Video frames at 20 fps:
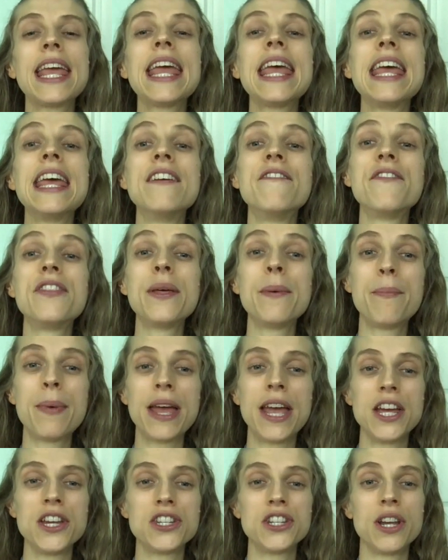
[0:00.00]
If the
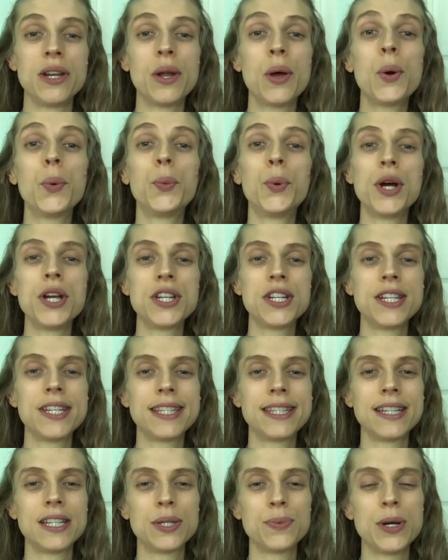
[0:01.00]
patient wishes
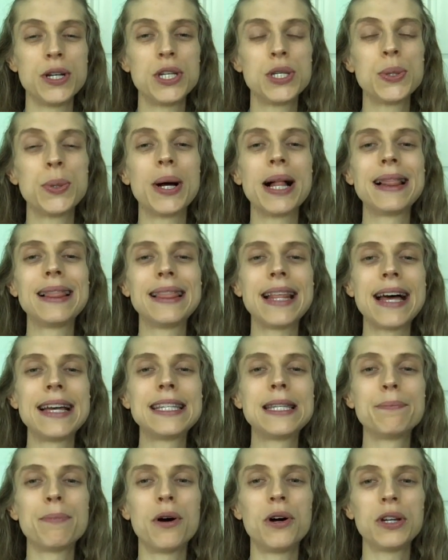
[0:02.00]
to switch to a
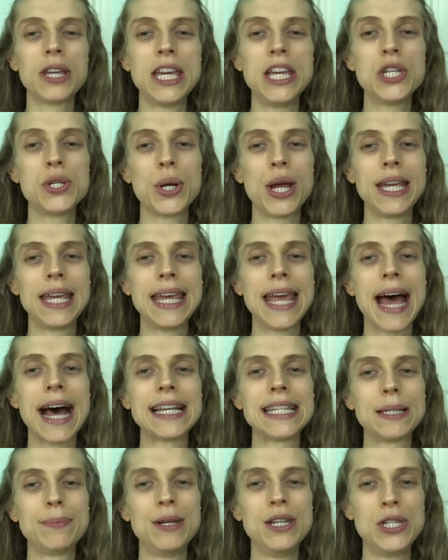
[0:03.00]
less bulky
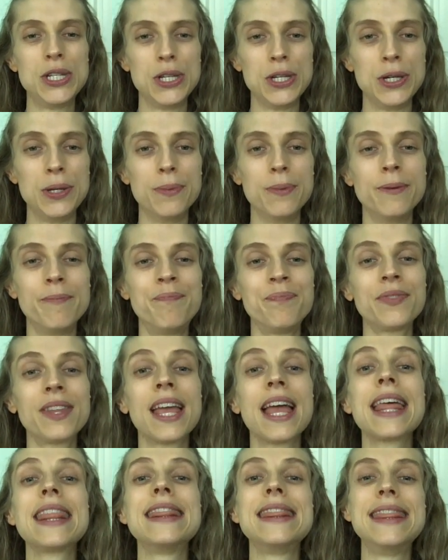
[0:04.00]
tracheostomy tube,
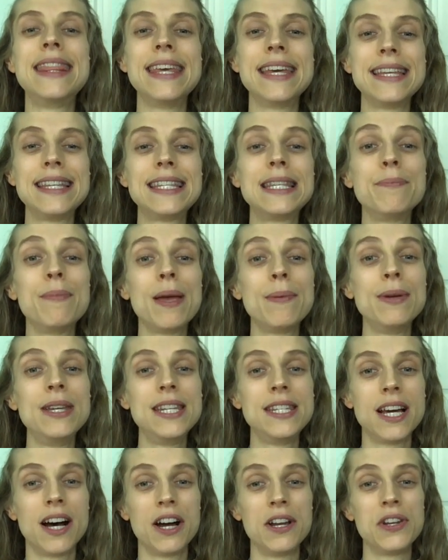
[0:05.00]
this may be
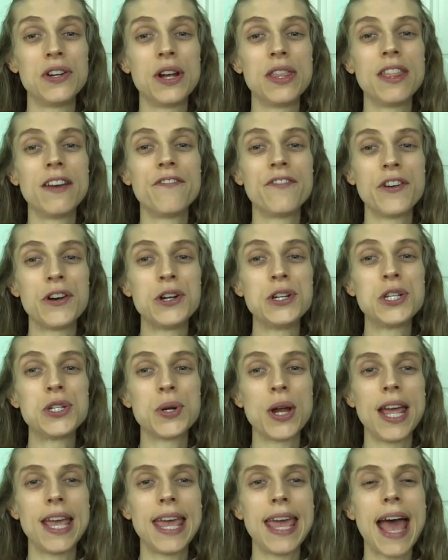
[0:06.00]
done during the first
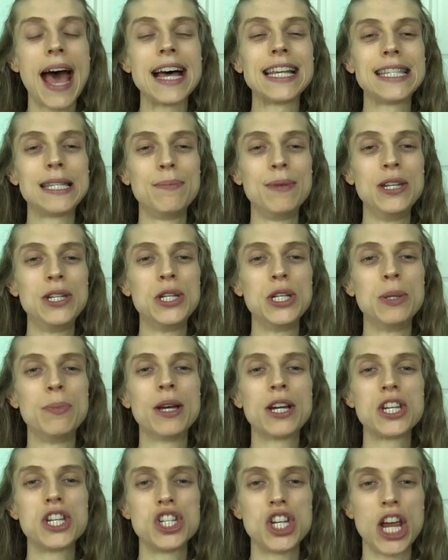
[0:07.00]
tracheostomy tube
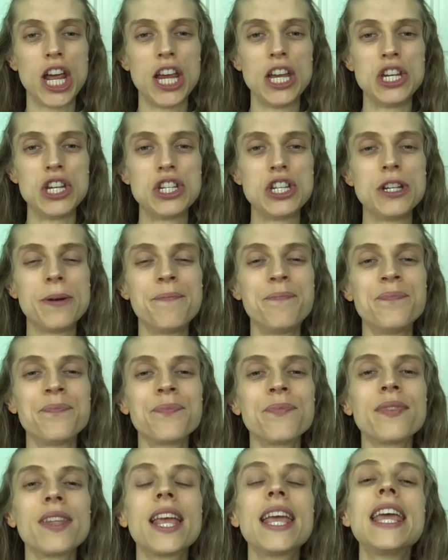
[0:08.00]
exchange.
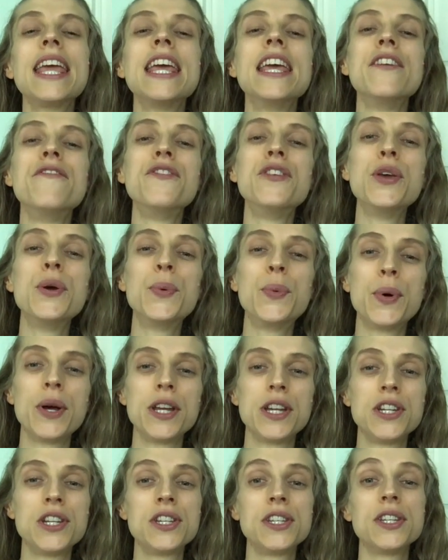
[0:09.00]
If you
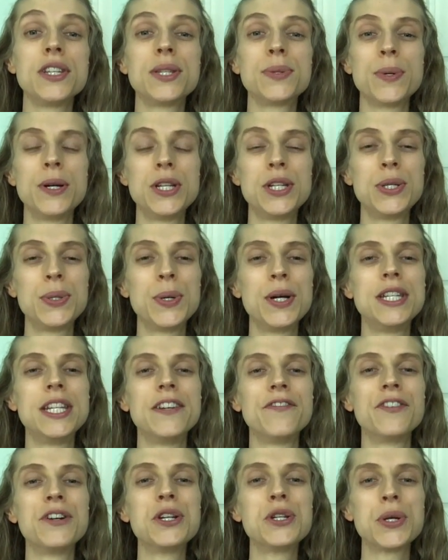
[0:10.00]
wish to switch to a
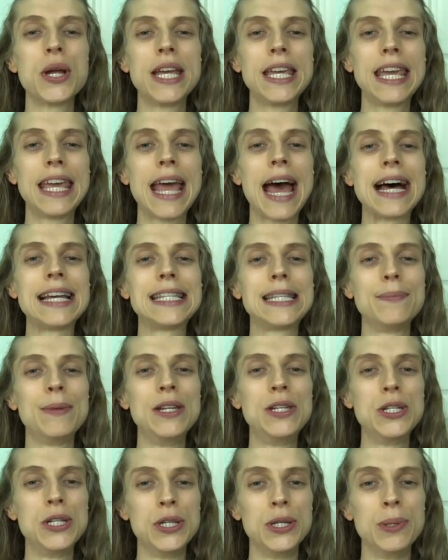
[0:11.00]
different
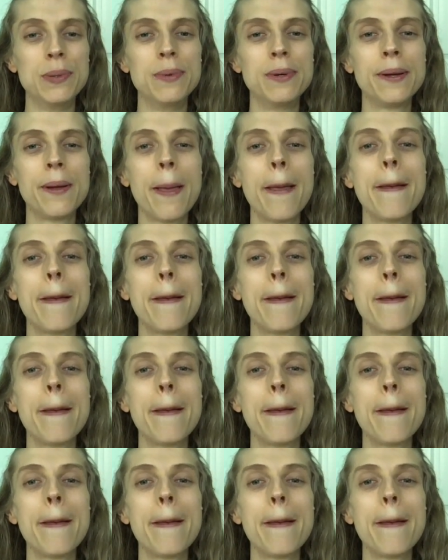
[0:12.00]
tracheostomy tube,